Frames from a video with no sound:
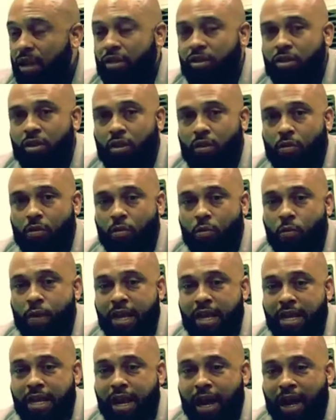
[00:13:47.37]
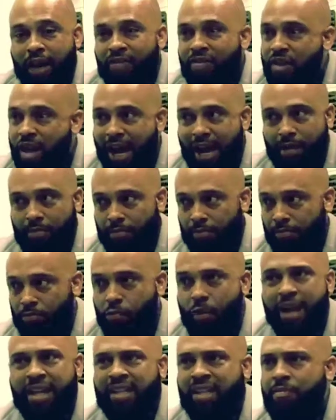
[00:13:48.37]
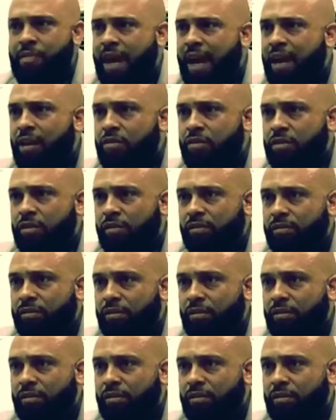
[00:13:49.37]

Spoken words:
So we are not Random House.